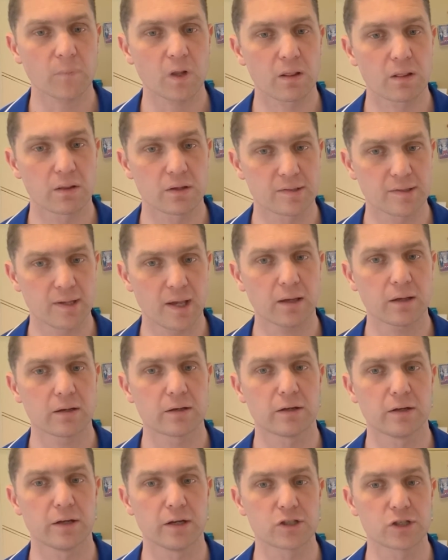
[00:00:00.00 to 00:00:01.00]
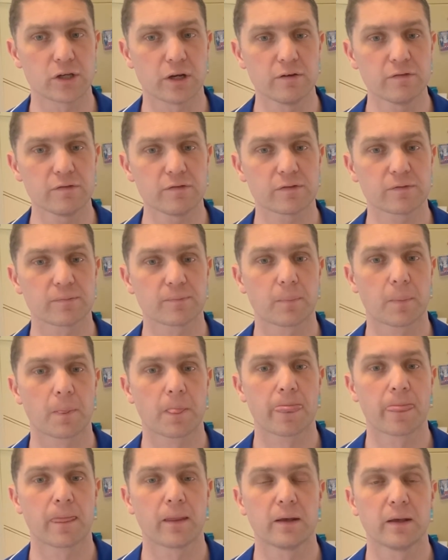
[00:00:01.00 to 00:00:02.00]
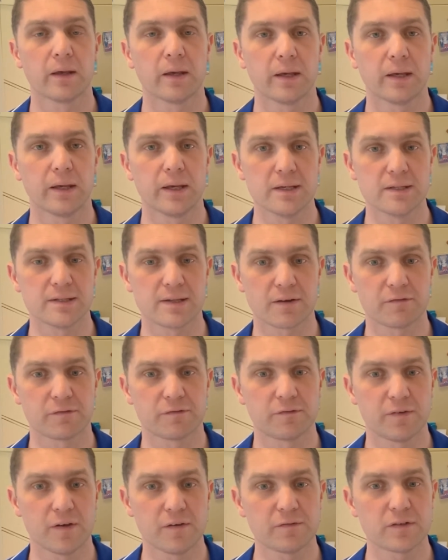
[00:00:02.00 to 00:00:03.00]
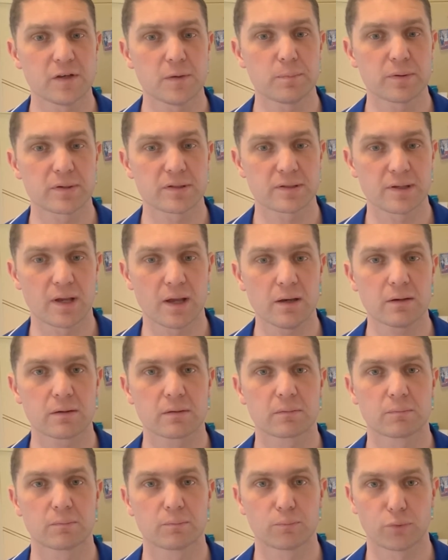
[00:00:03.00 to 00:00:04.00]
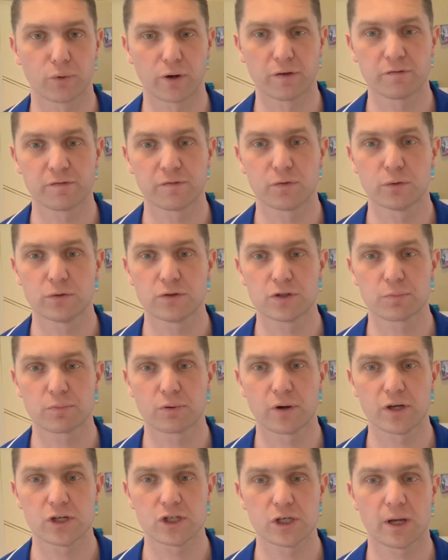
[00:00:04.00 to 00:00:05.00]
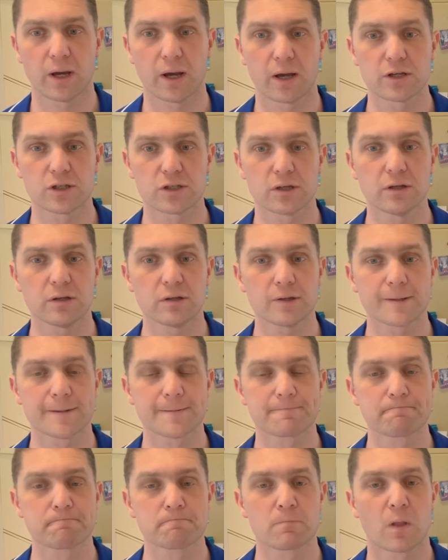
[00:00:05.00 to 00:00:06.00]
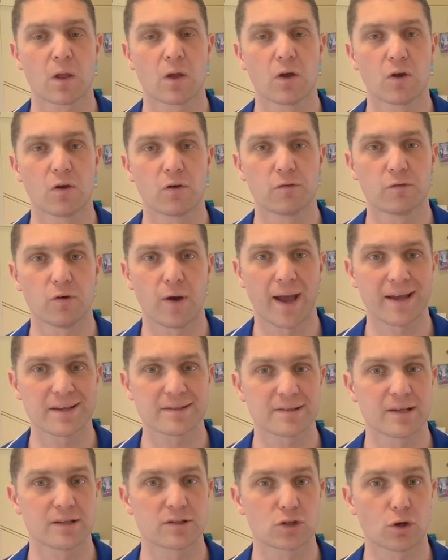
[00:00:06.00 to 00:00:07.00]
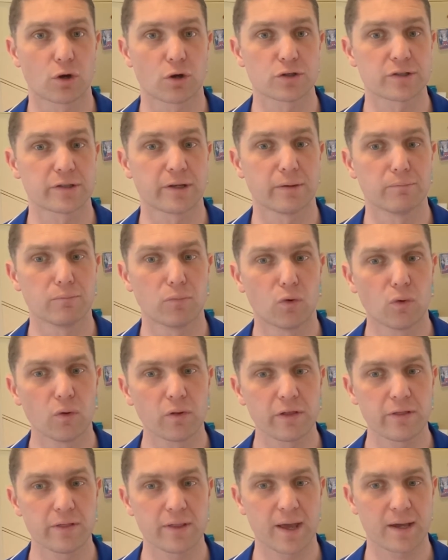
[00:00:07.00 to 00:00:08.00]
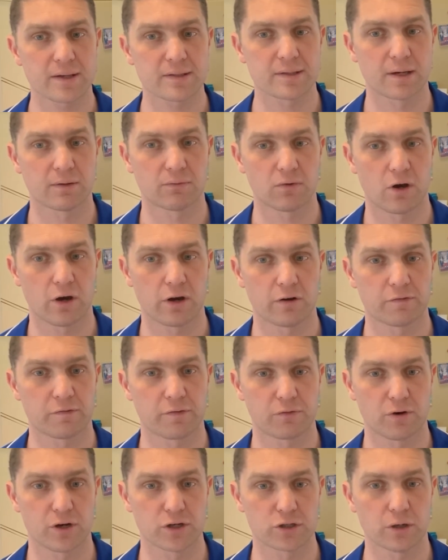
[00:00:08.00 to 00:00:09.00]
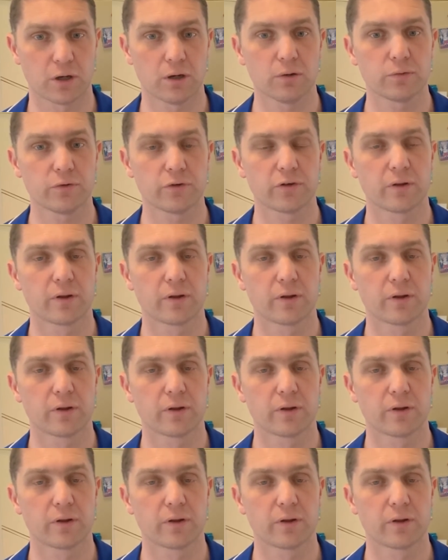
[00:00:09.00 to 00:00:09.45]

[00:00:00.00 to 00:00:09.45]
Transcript: The second initiative is a 50% bring forward depreciation for assets costing more than the asset write-off threshold